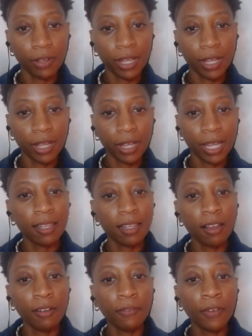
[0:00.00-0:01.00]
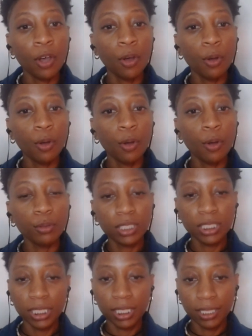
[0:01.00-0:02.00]
and love who she is,
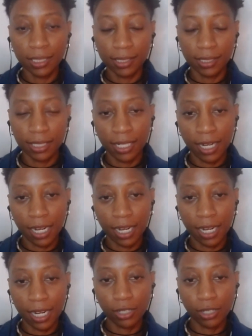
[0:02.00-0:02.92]
and not try to be like,